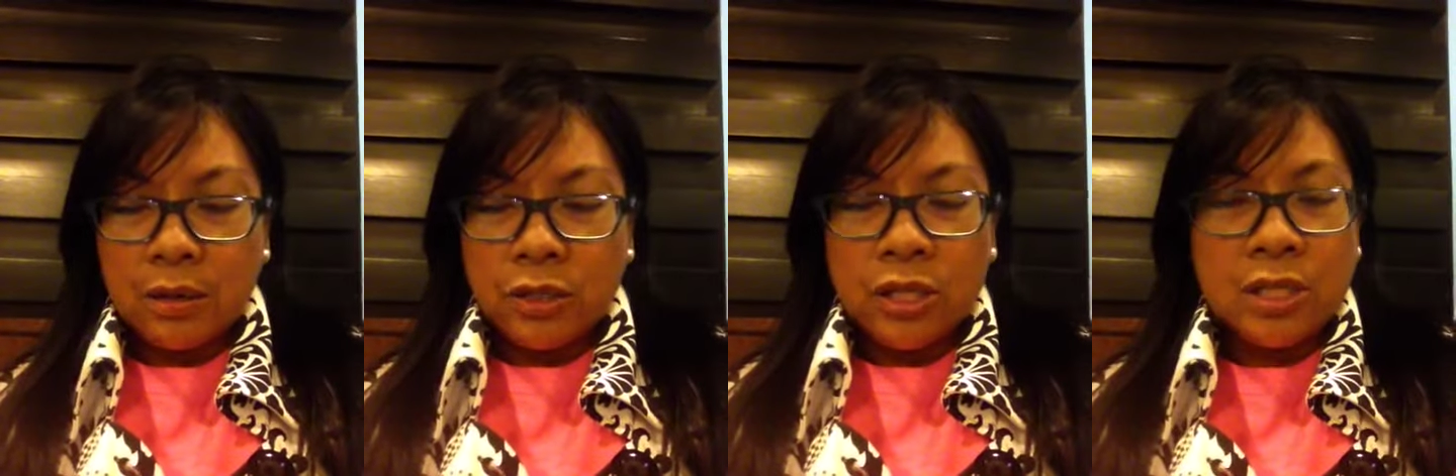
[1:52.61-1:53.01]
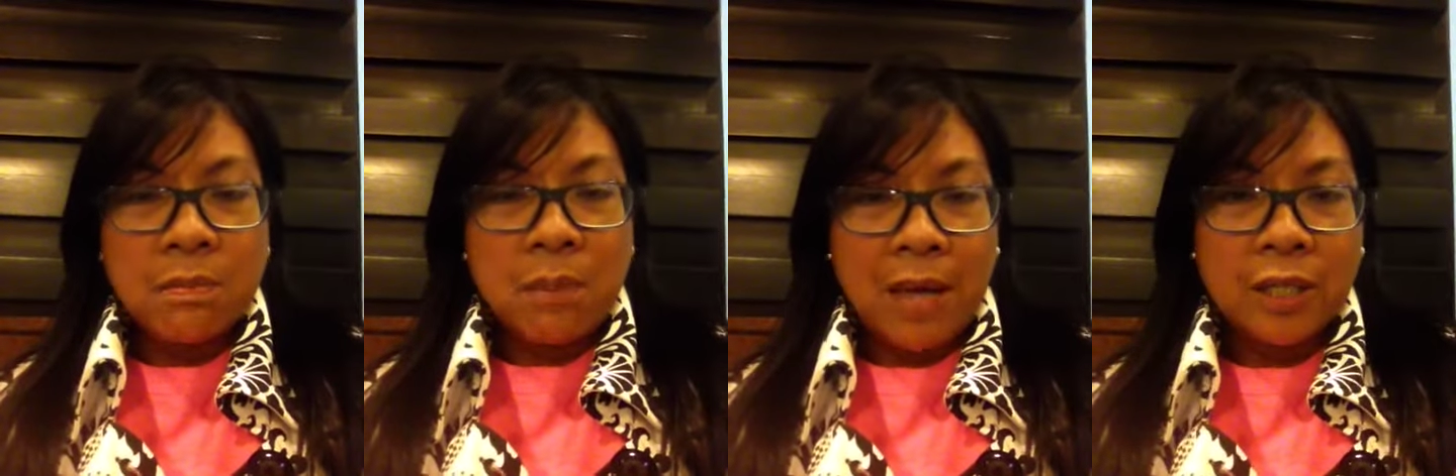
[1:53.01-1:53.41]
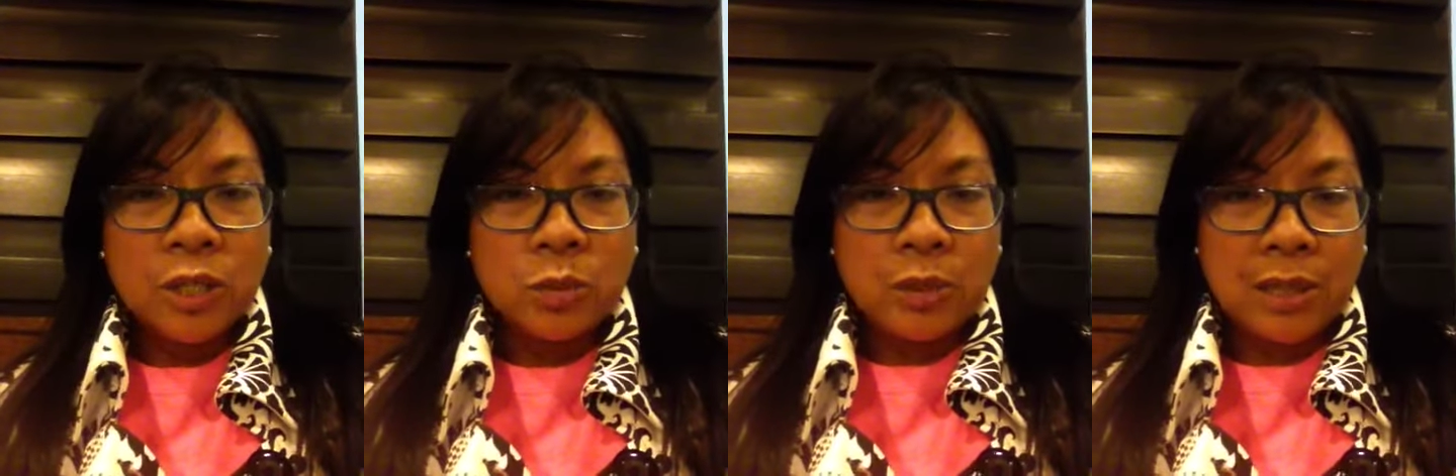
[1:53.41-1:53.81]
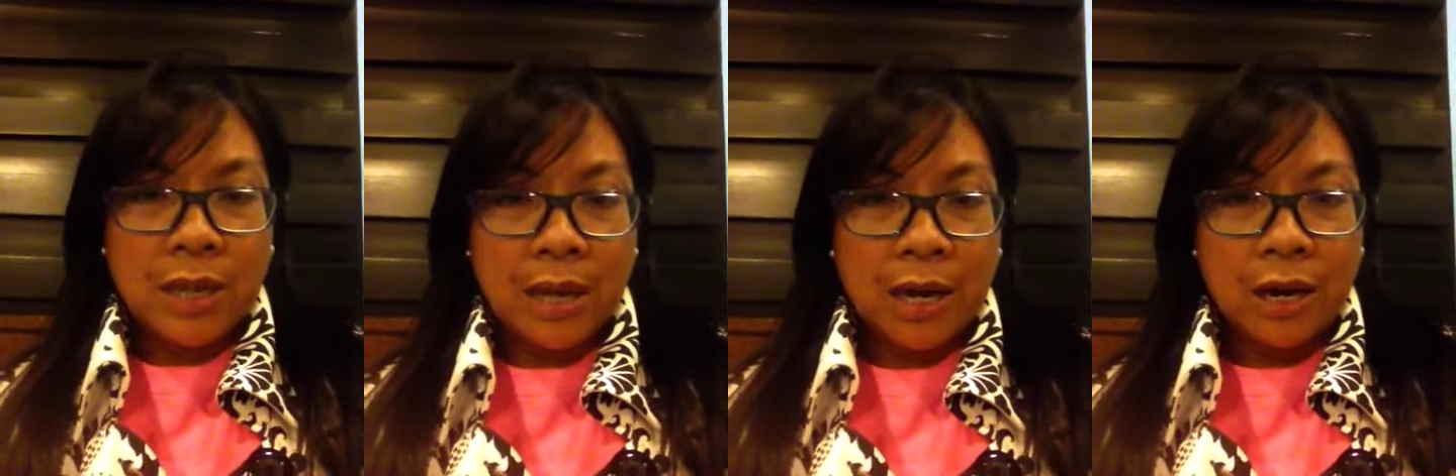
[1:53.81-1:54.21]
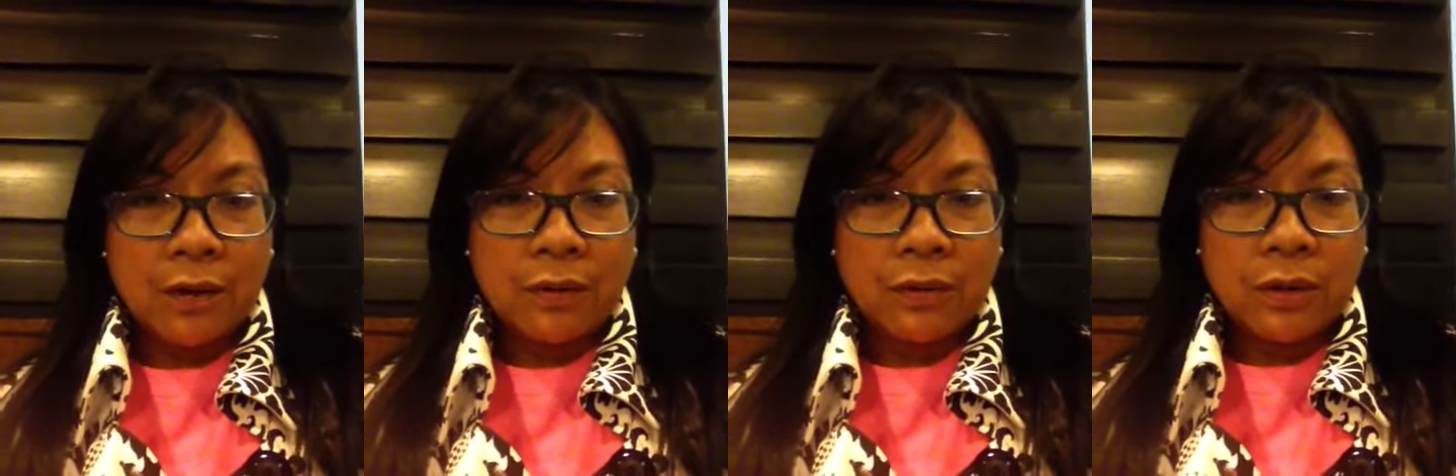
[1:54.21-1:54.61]
just management care
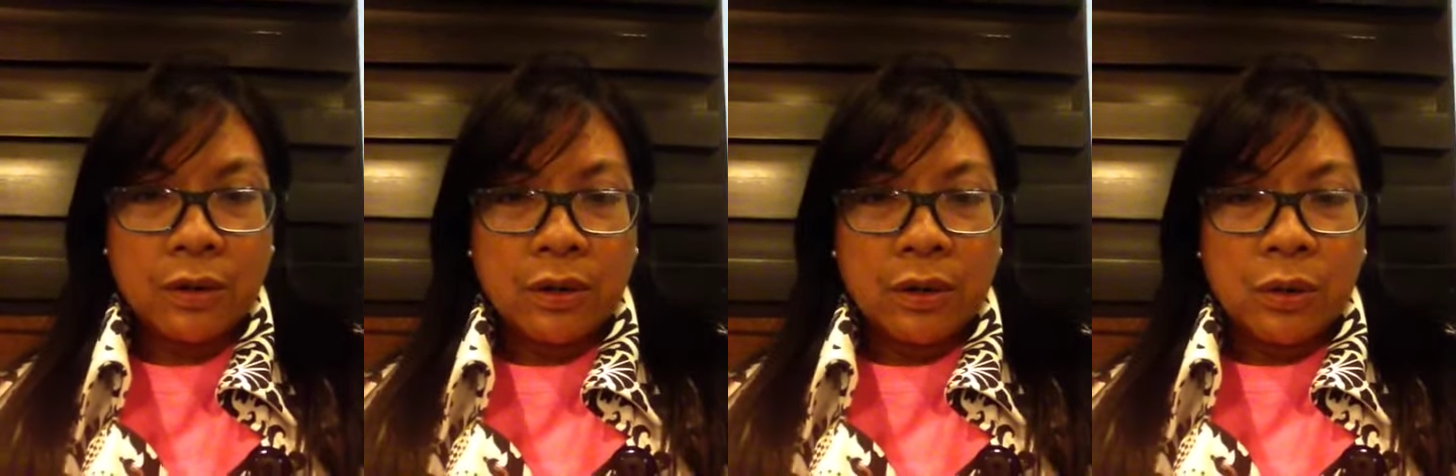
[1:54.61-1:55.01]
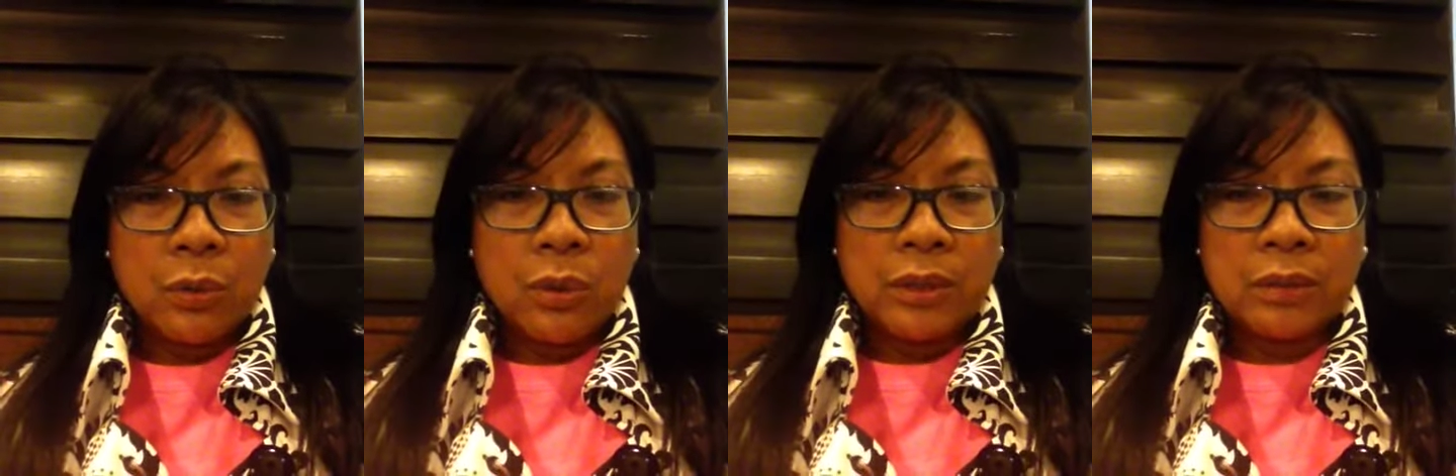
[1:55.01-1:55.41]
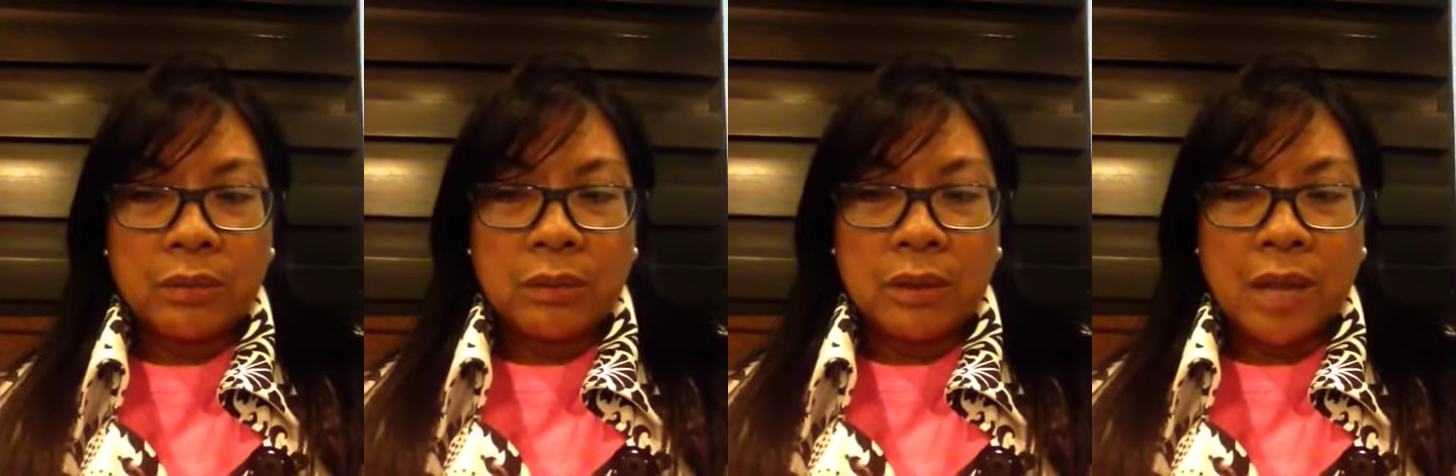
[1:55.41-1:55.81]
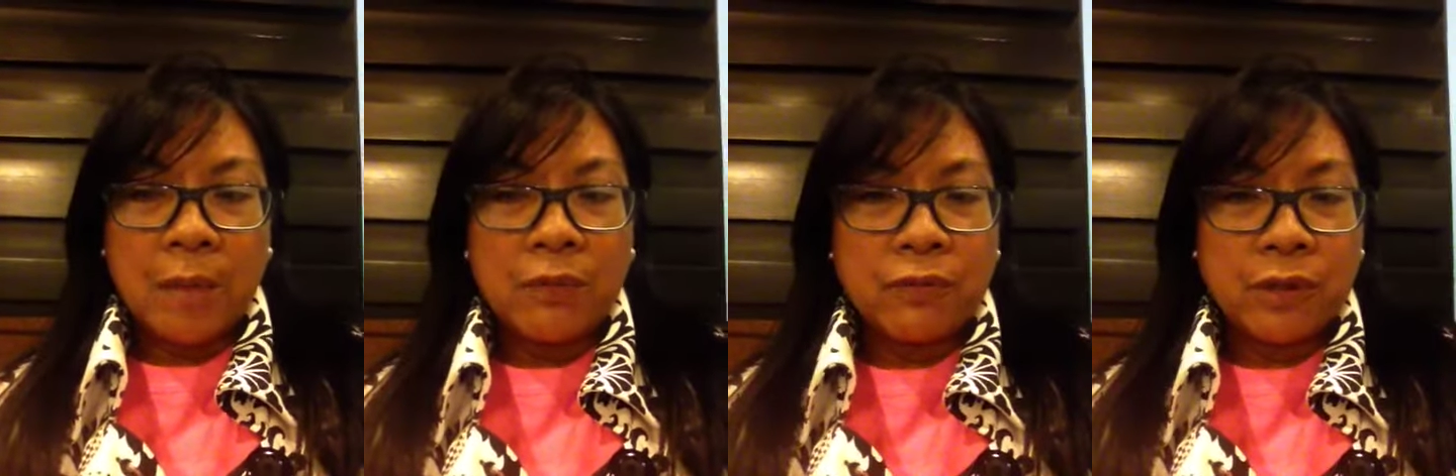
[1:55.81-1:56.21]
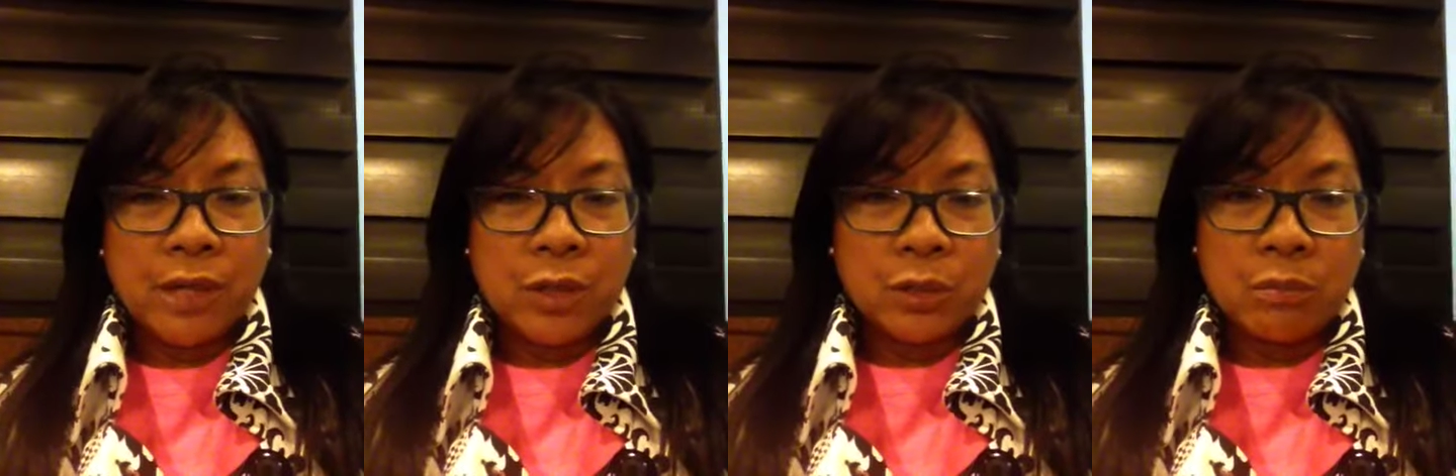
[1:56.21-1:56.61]
with the type of
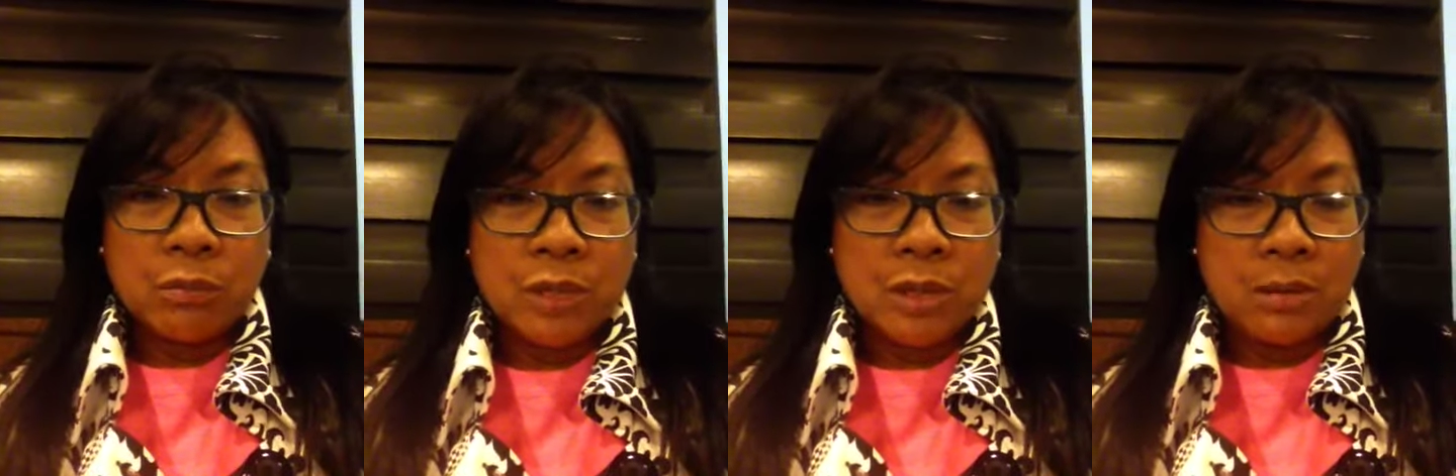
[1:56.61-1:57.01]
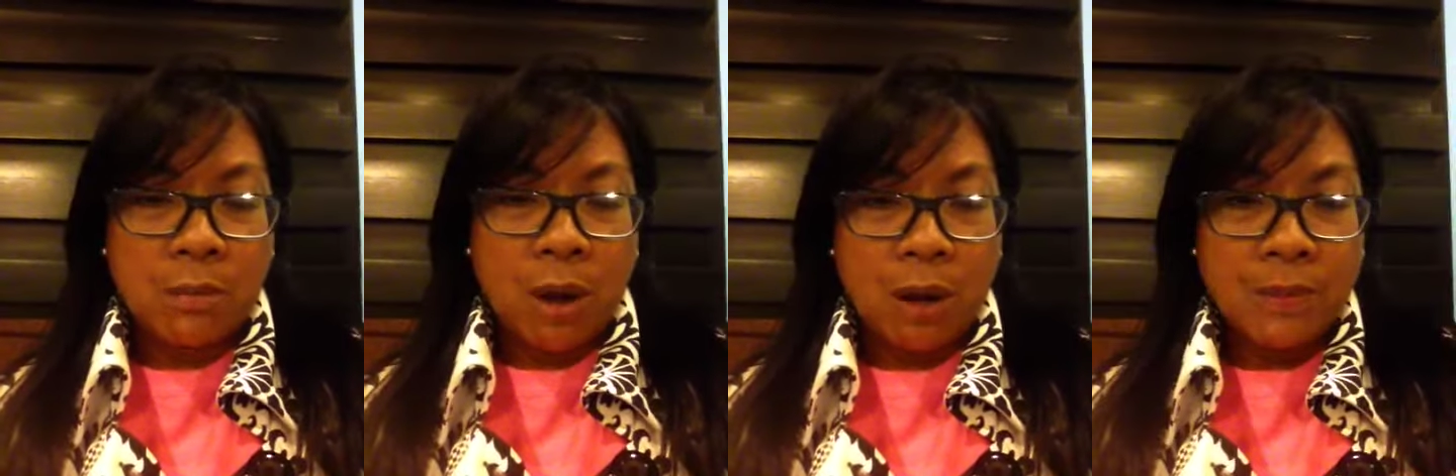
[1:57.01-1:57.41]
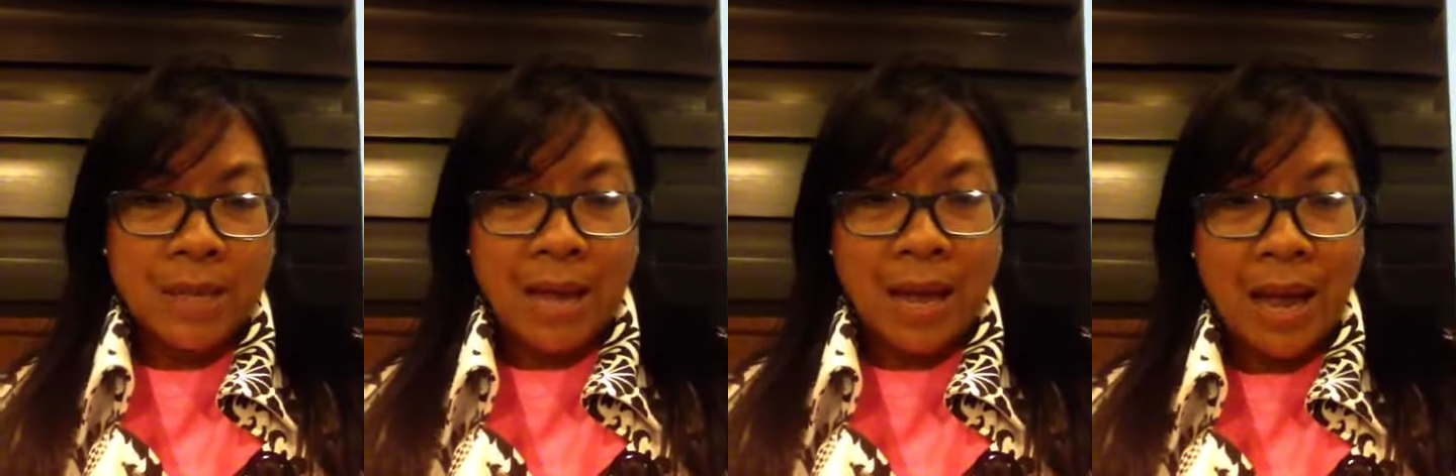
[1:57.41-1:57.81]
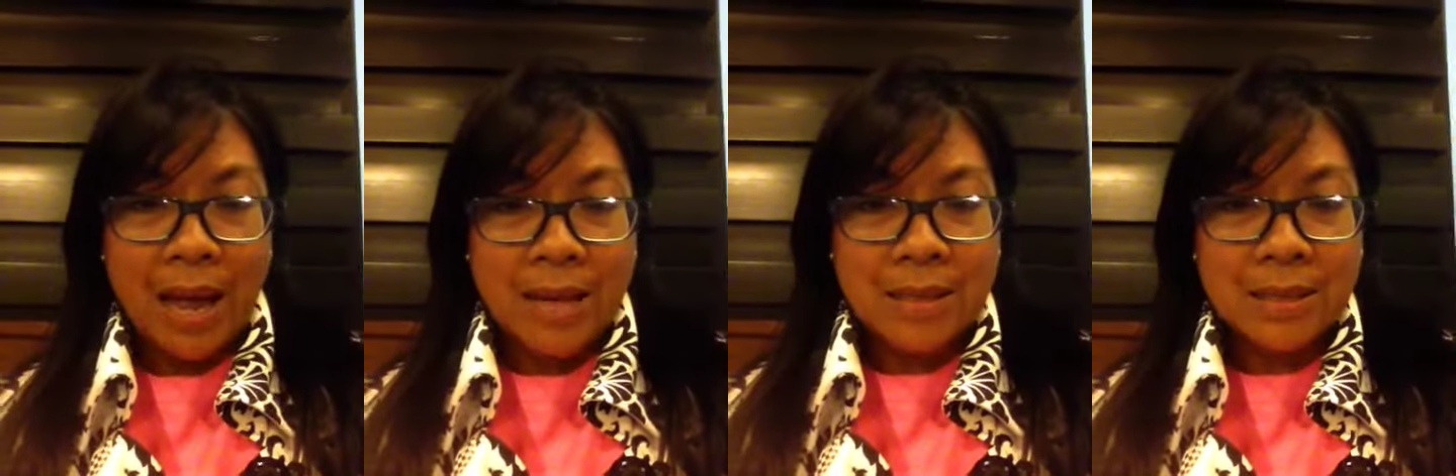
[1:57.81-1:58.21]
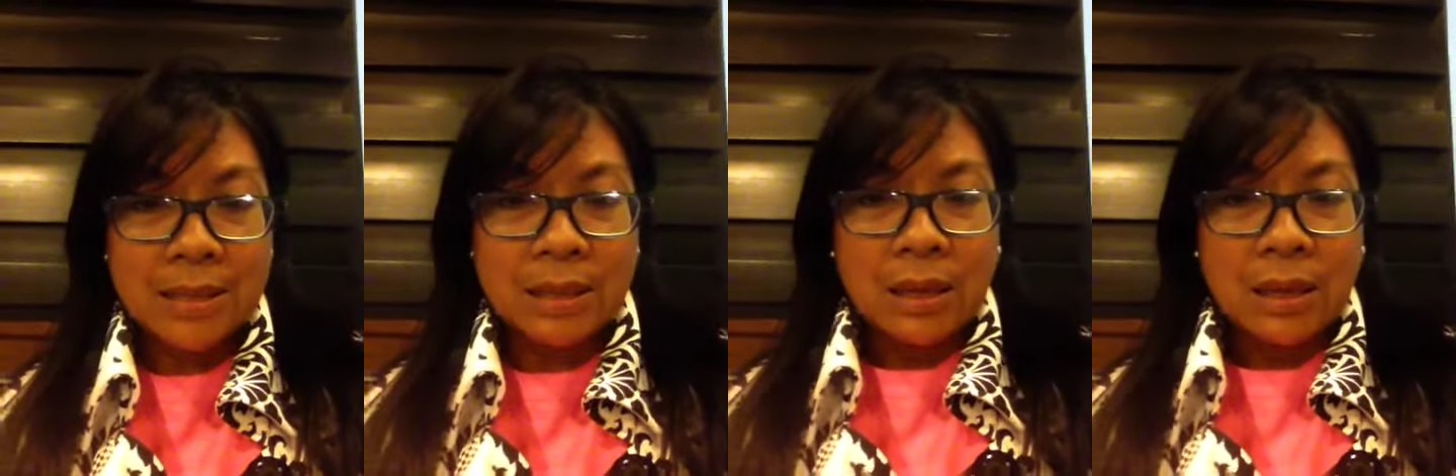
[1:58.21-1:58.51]
conditions moms has,